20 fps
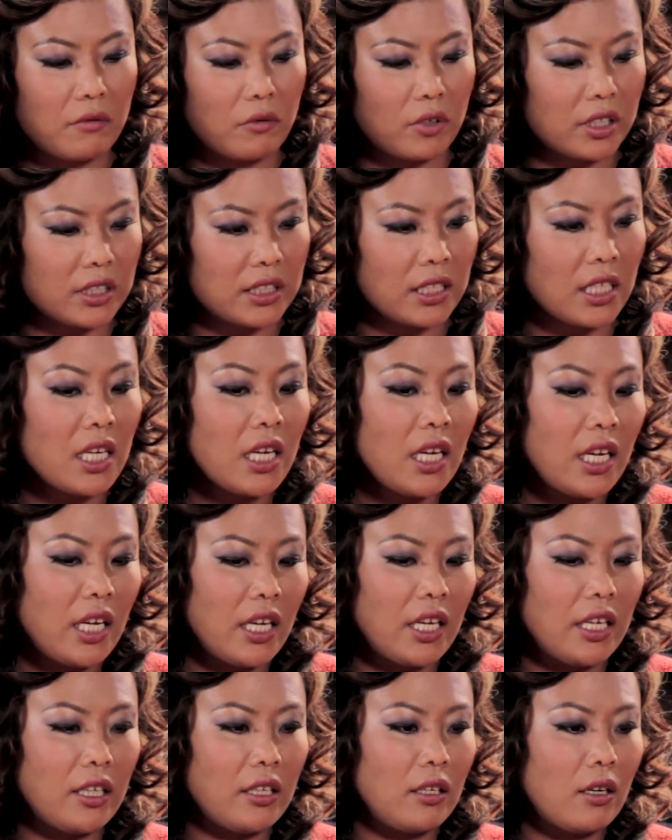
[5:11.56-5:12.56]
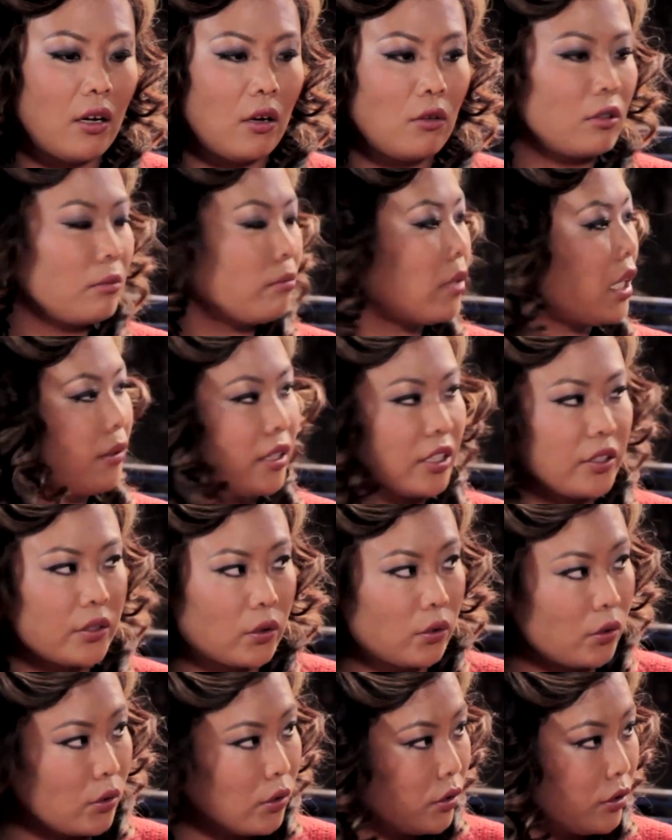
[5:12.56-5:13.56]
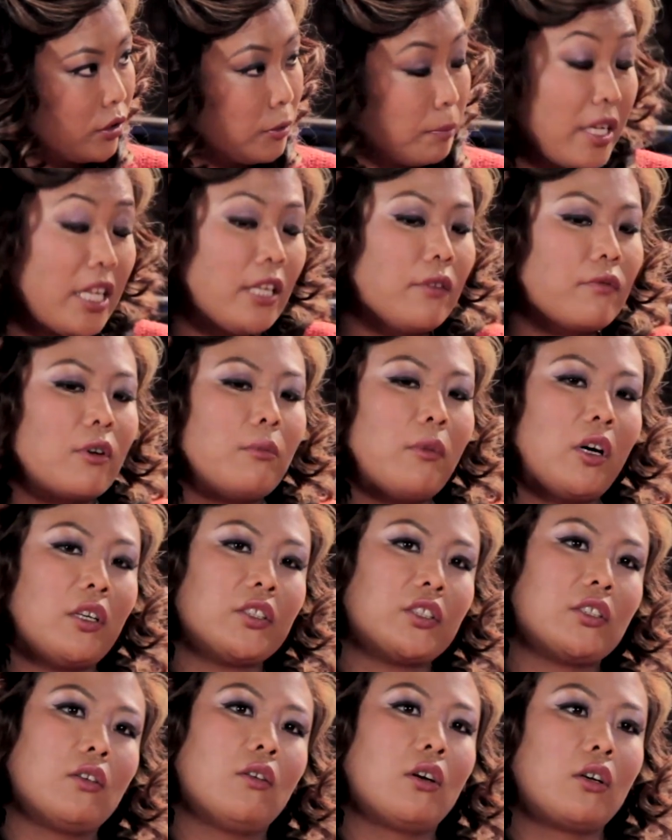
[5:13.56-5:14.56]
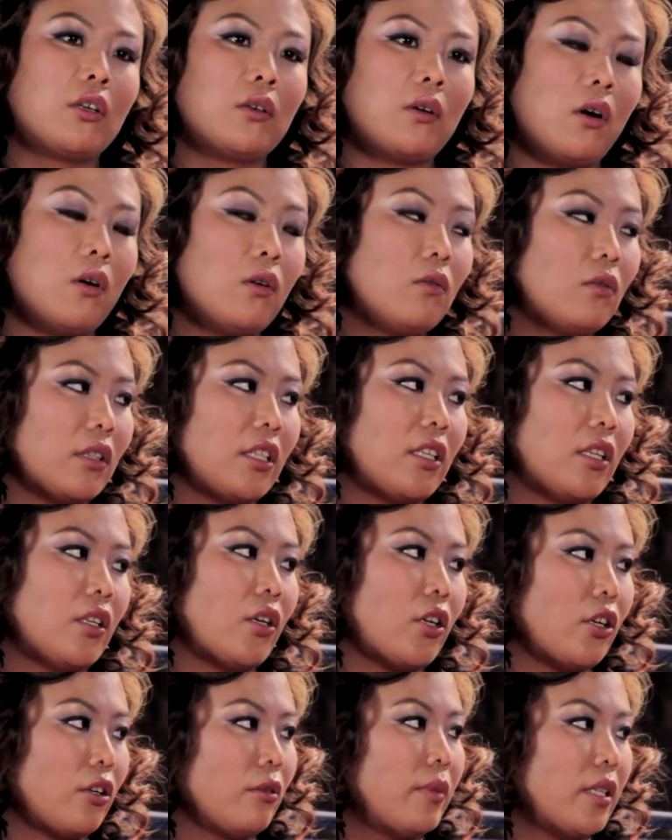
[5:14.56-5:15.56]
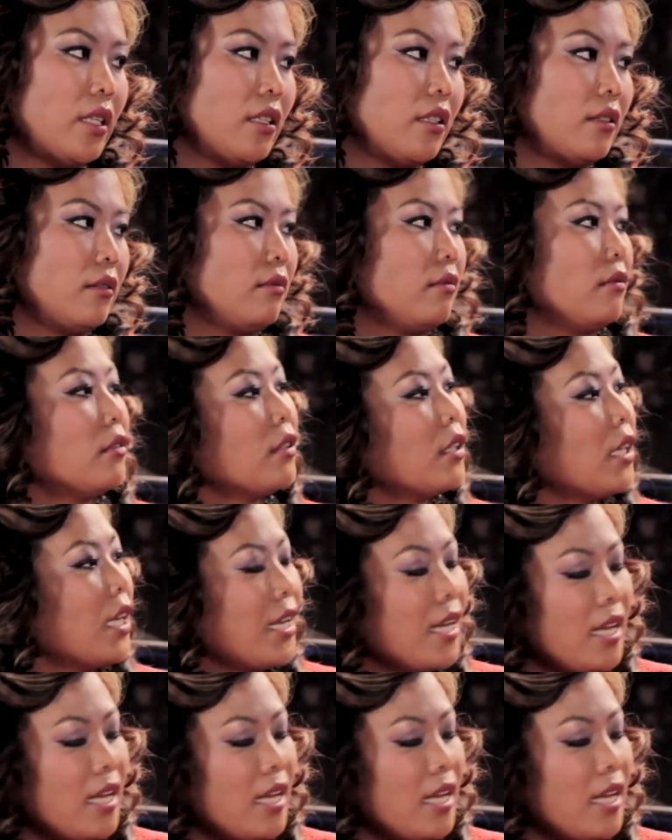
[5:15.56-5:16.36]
I've worked in Oakland Public Schools, being from also Oakland, an urban